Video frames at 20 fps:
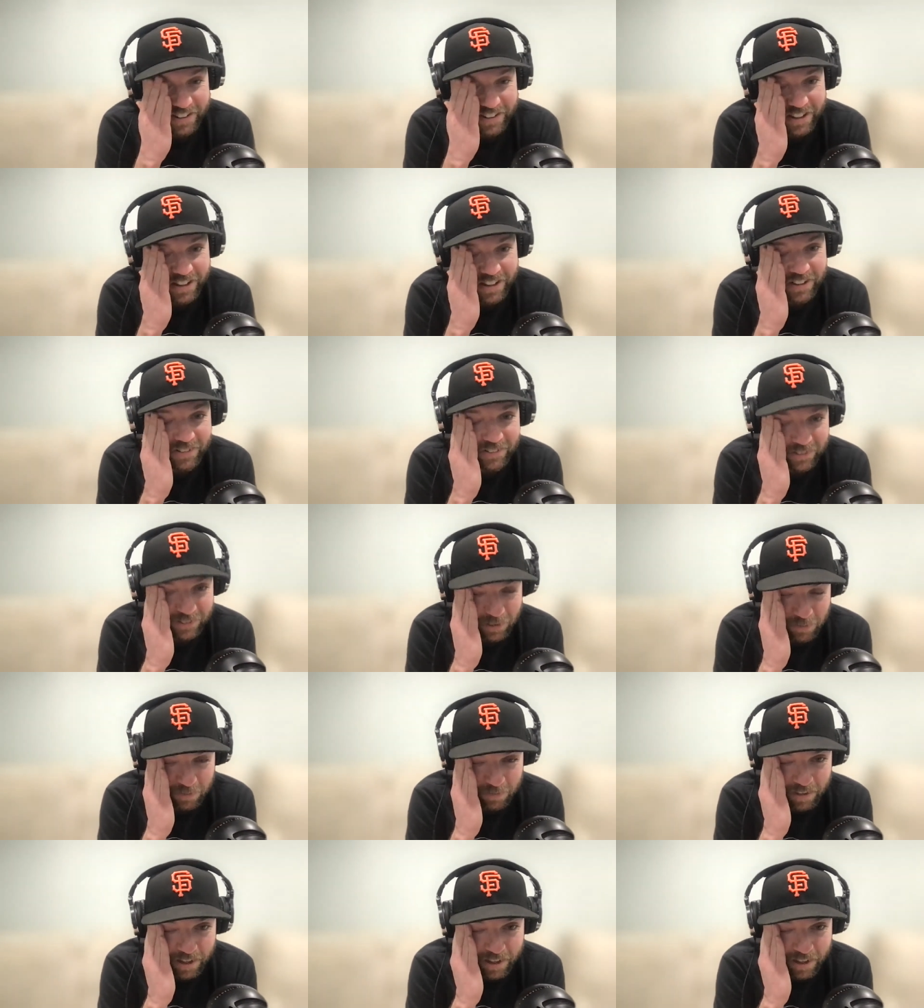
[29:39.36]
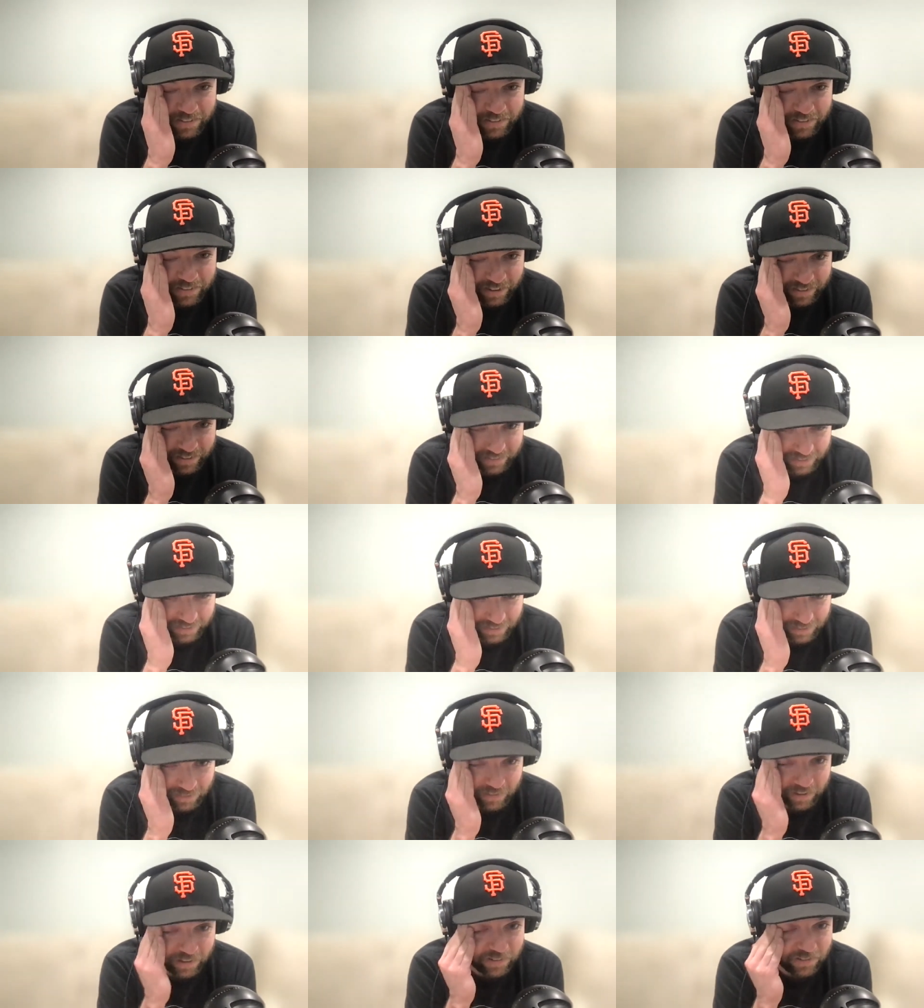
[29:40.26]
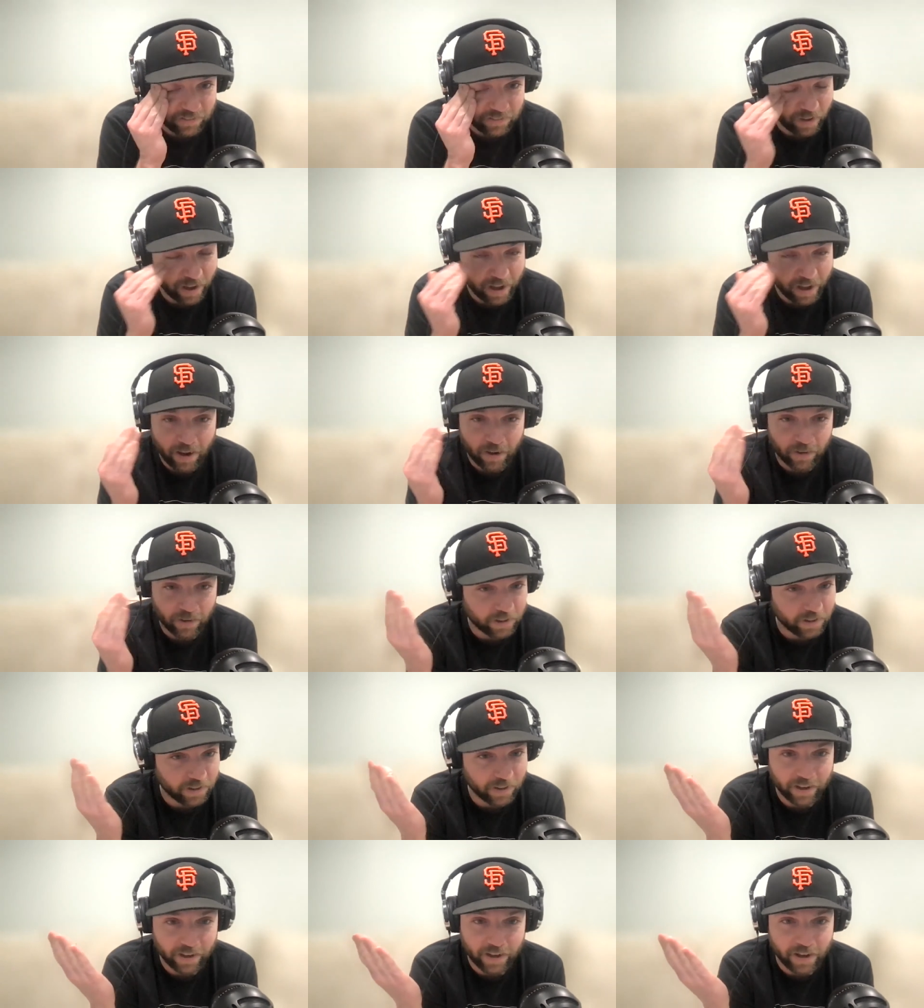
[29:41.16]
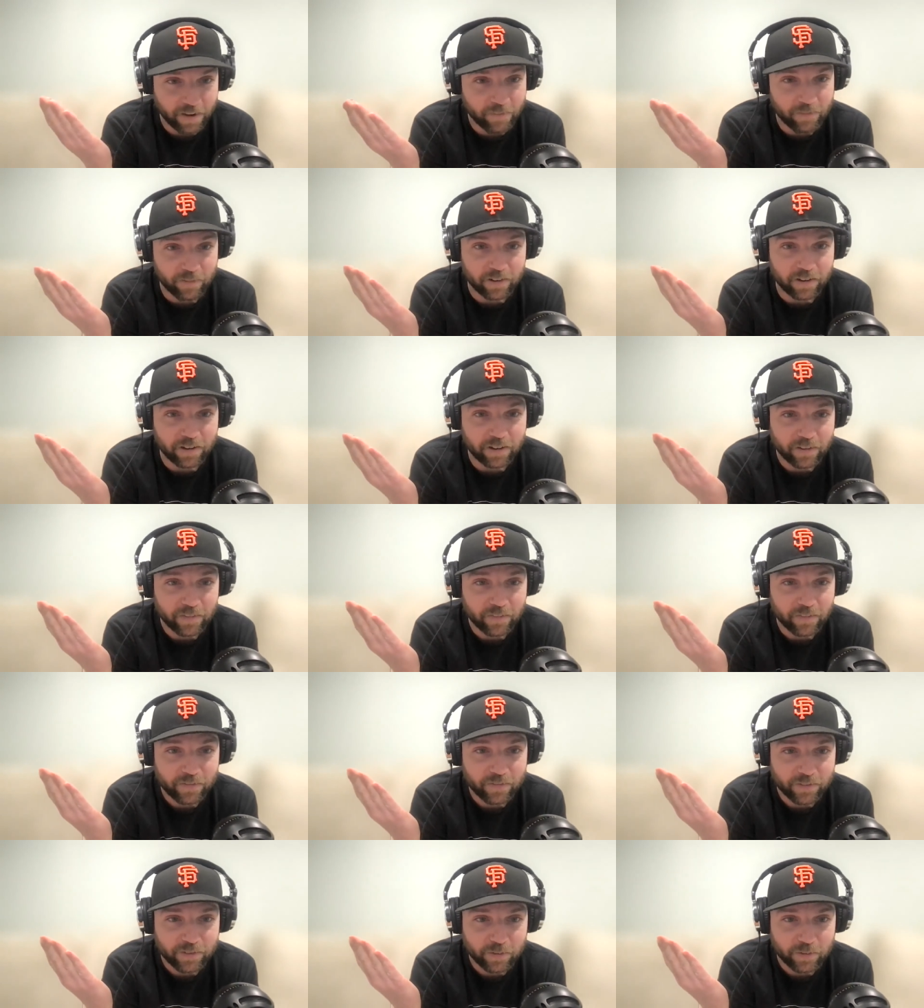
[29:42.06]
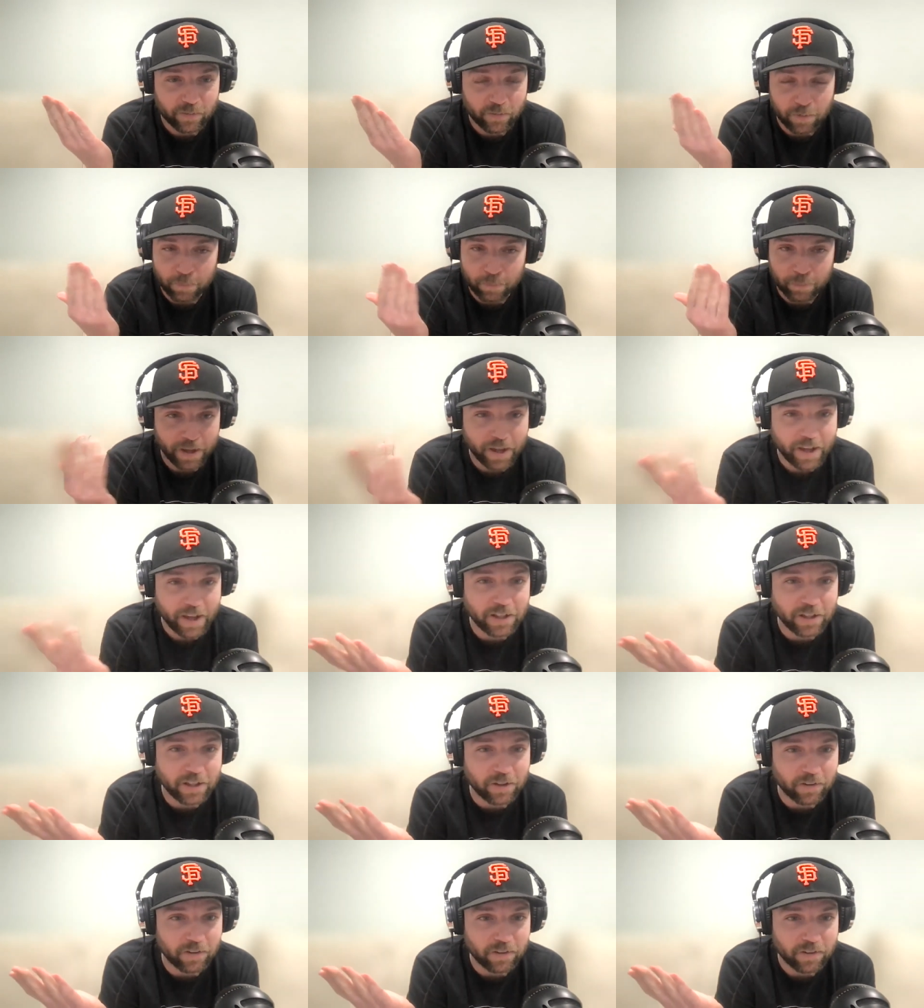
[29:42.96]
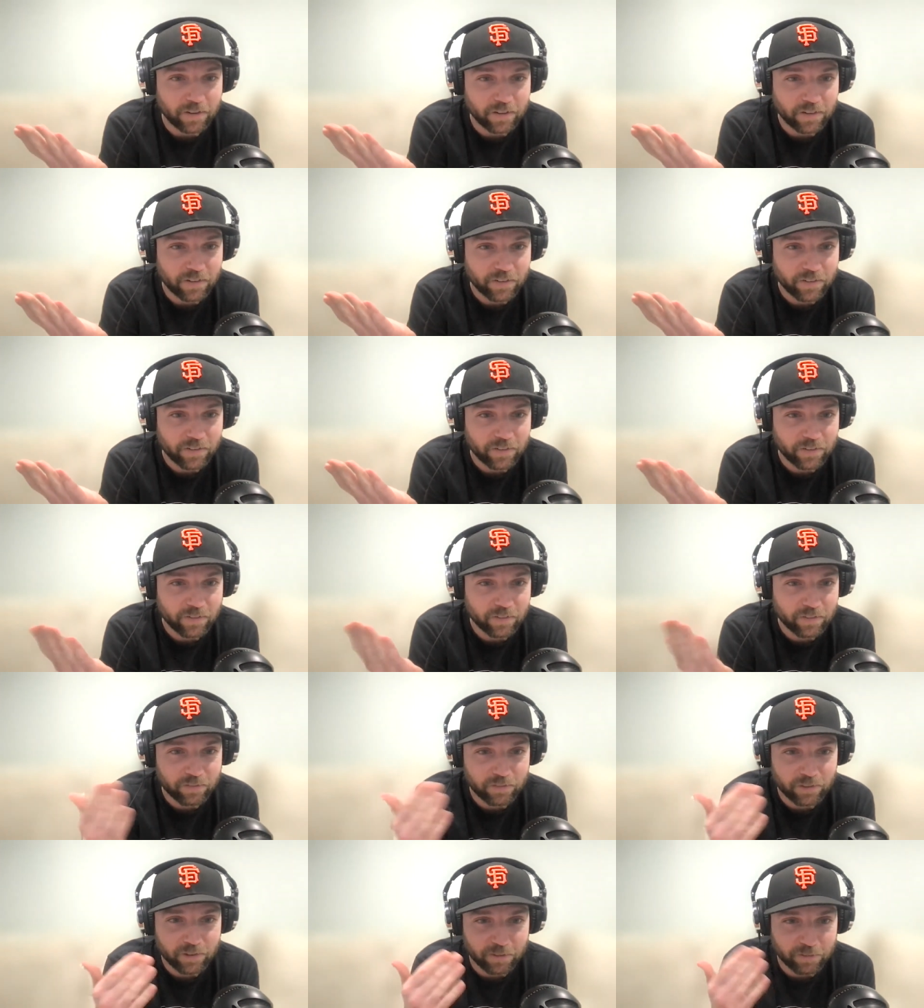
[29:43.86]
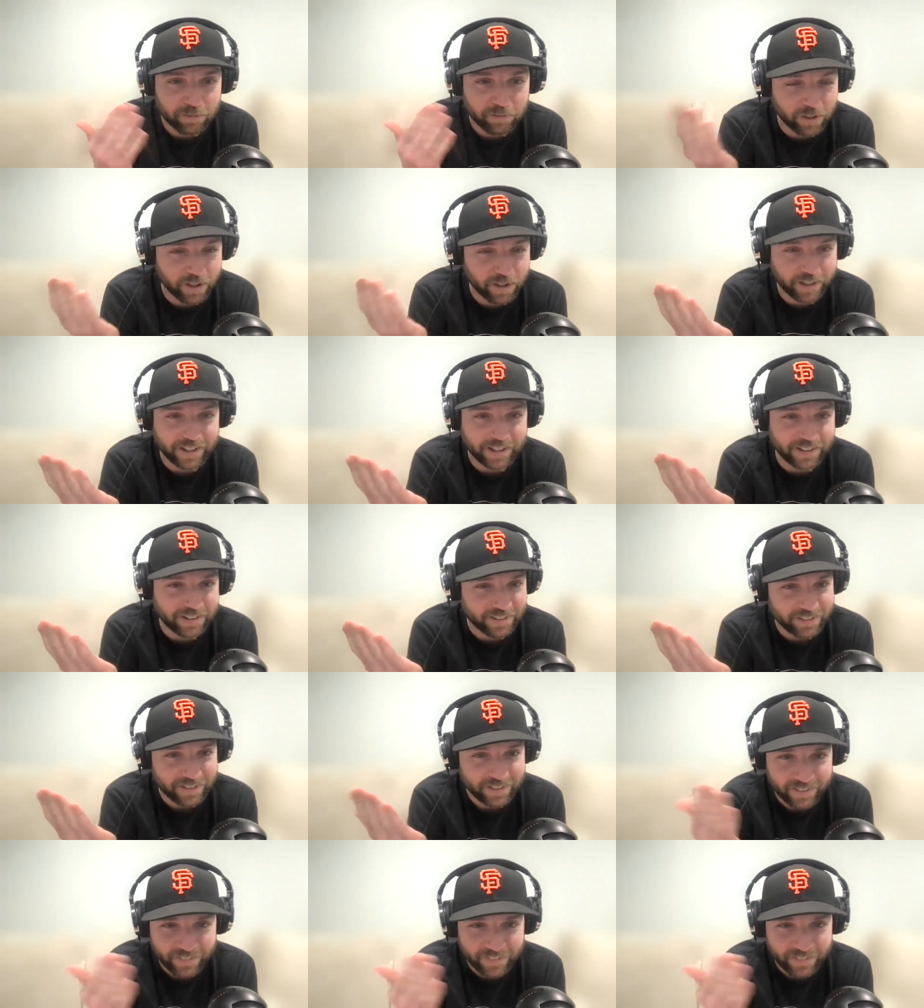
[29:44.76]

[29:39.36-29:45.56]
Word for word: thank you so much, Kensington Rich. How could I ever repay you for the fucking